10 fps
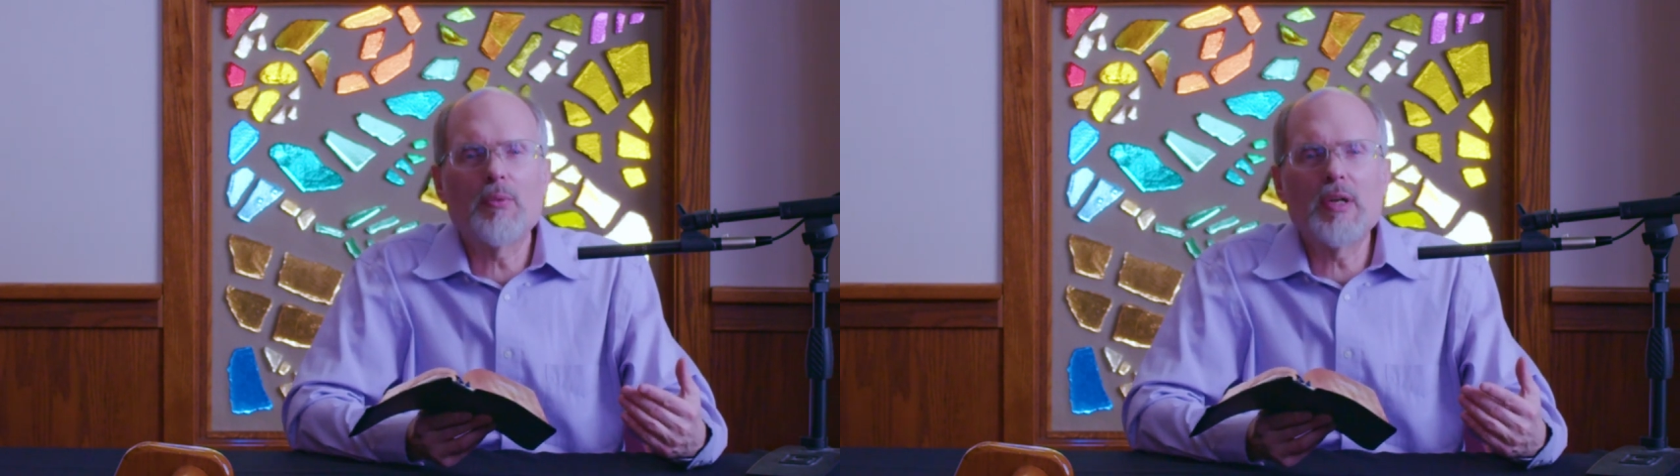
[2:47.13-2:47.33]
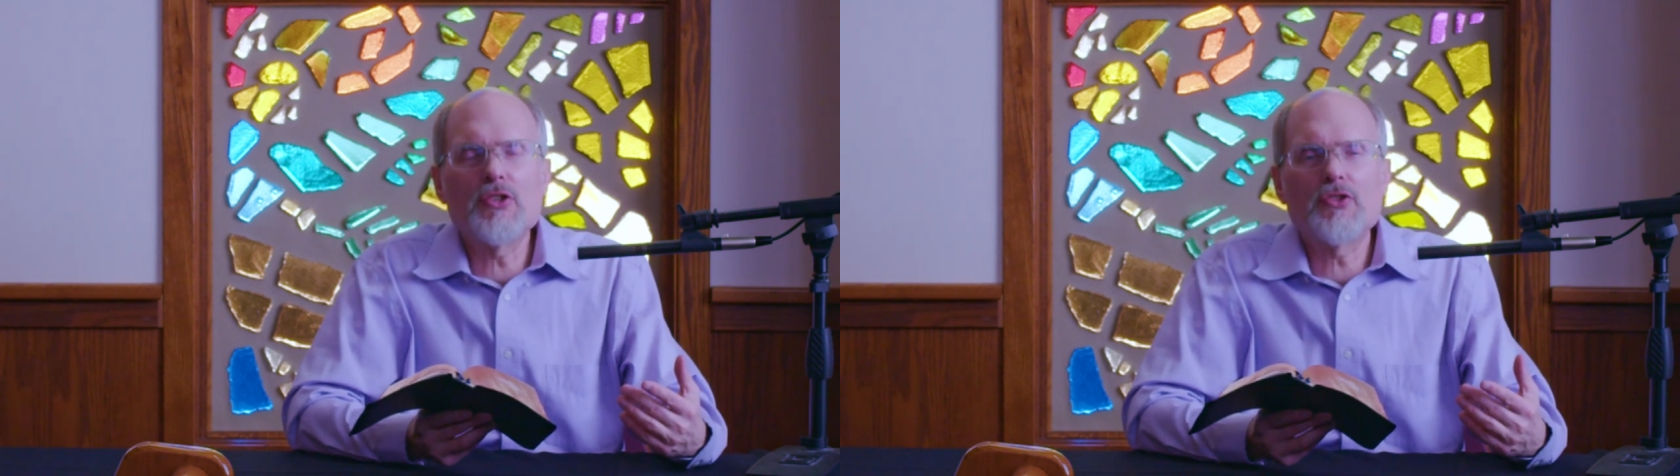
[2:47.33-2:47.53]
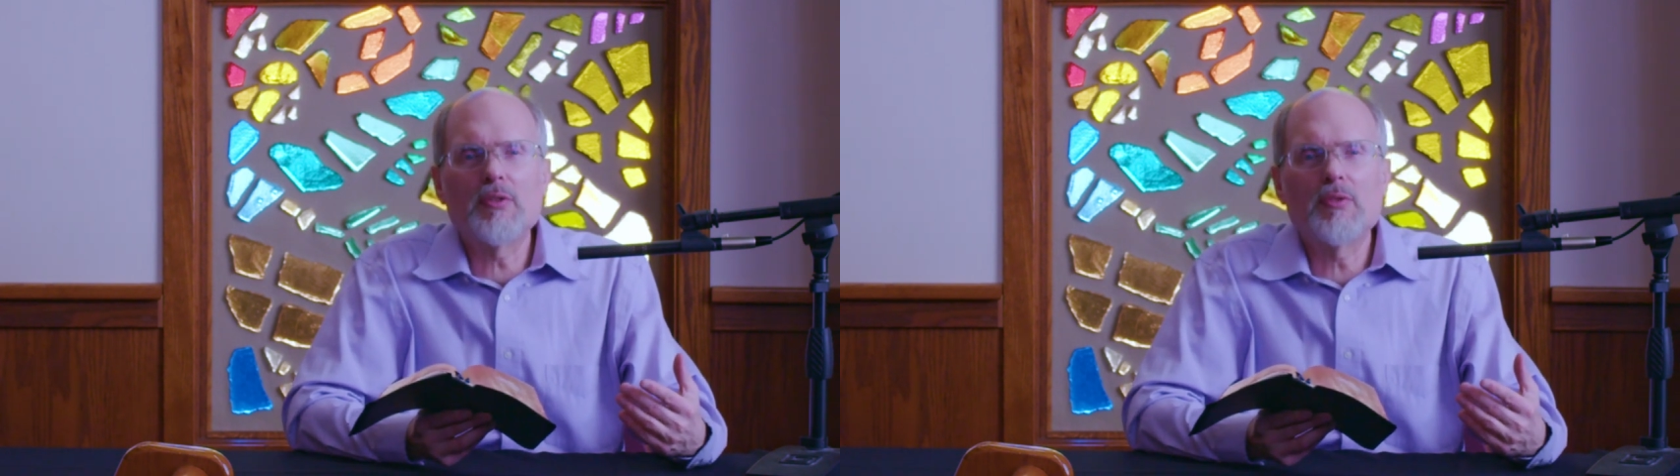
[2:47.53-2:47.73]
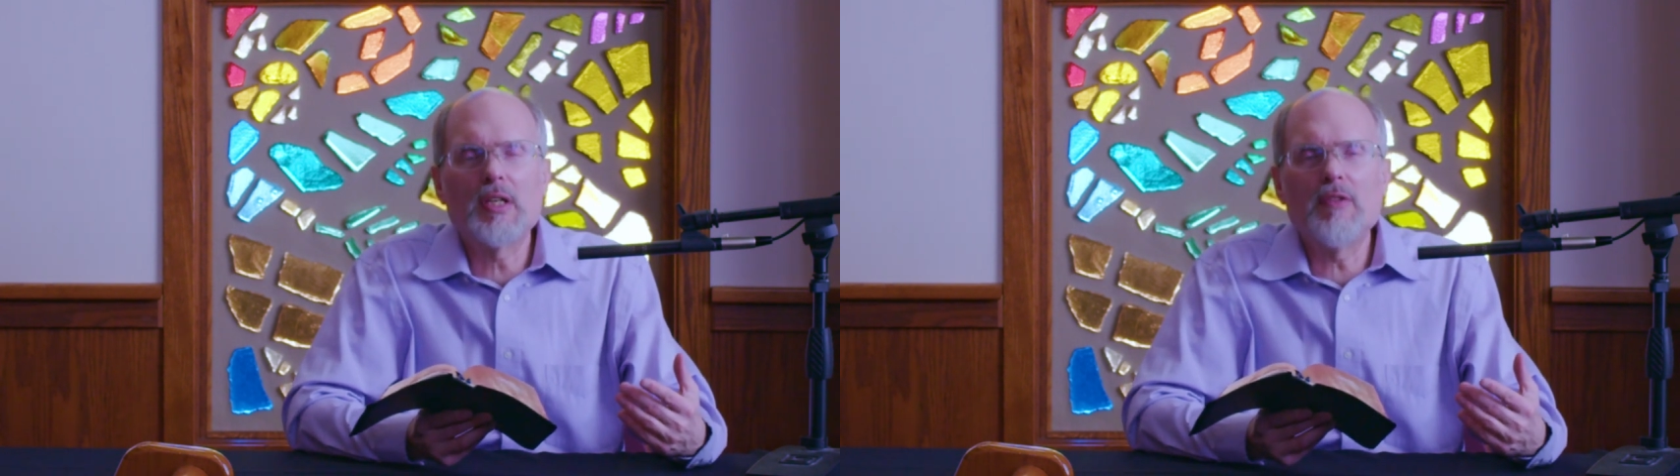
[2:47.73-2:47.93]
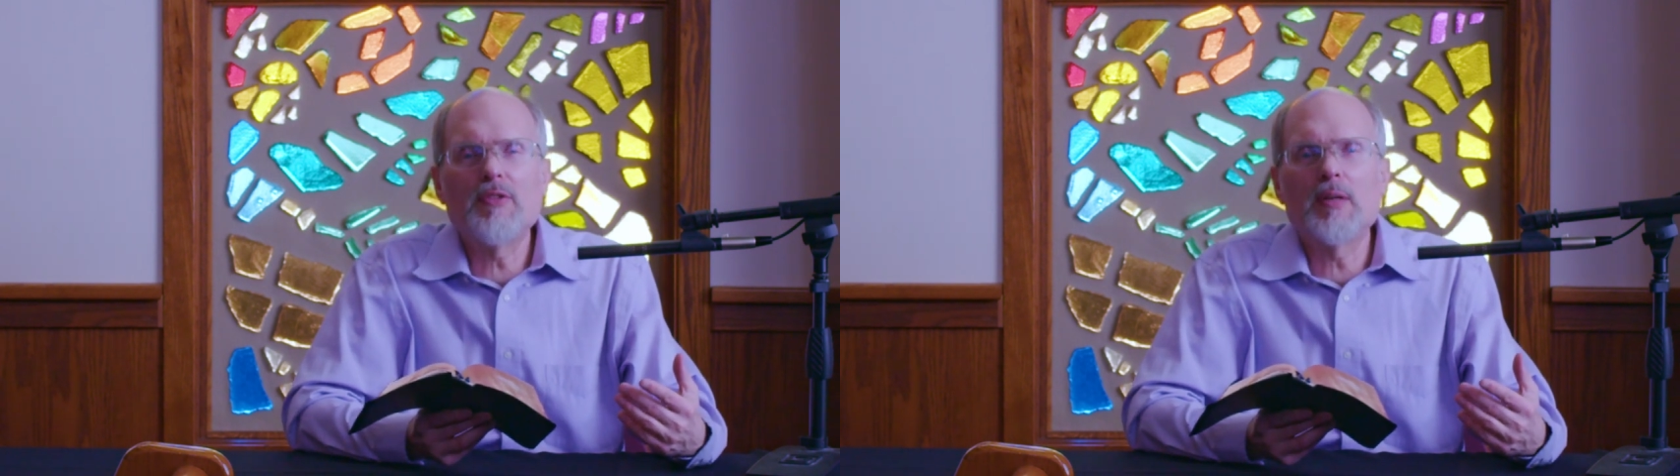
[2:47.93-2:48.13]
we should
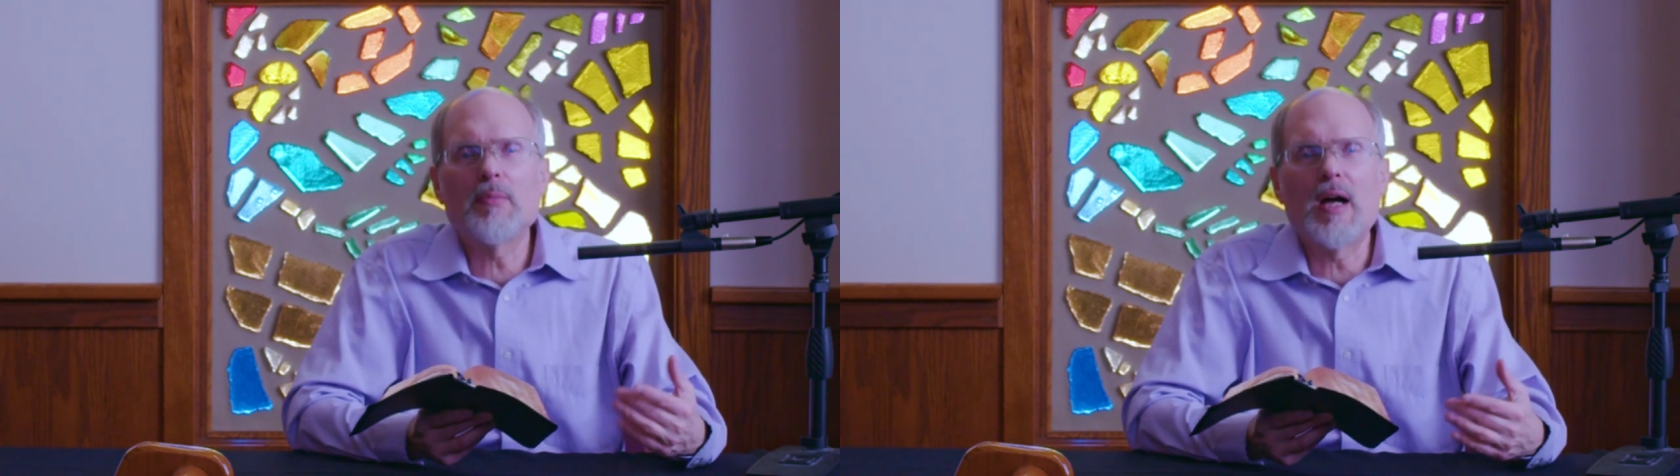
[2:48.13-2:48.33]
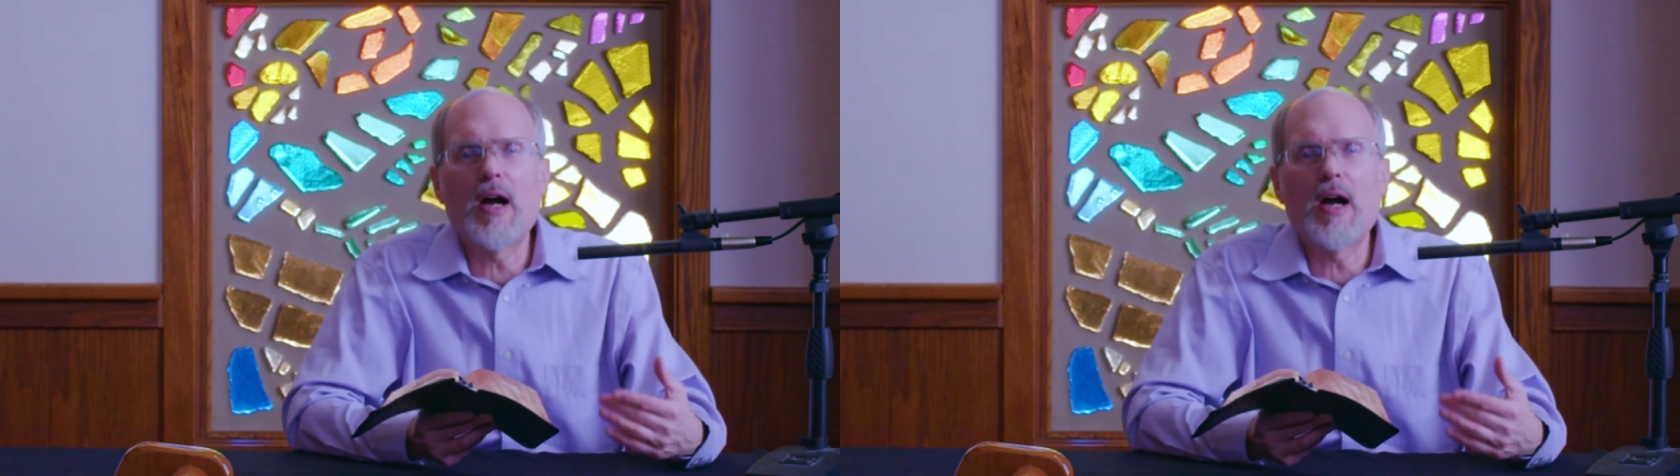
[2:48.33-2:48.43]
give him